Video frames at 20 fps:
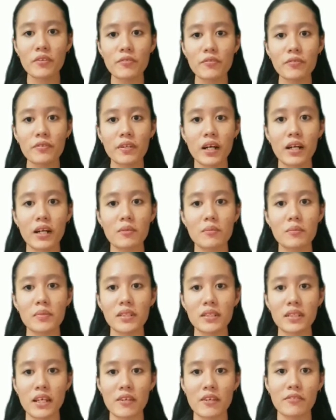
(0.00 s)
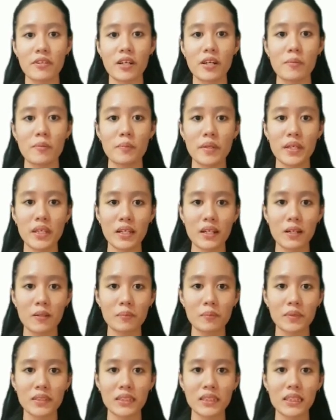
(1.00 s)
with carbon FRP
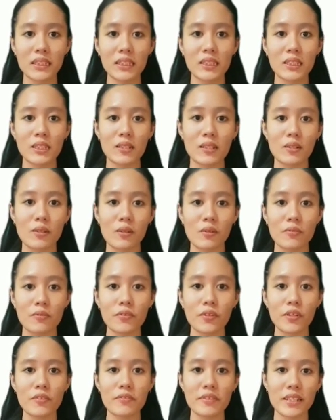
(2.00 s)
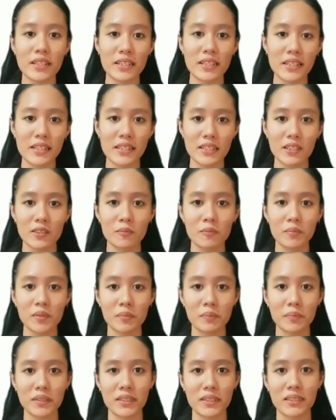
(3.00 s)
composites for
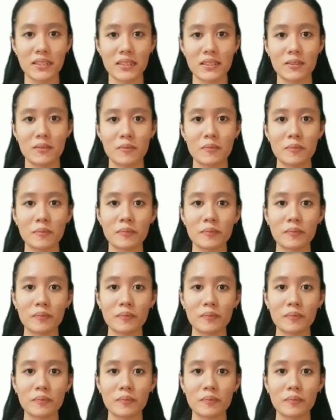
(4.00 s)
validation purposes.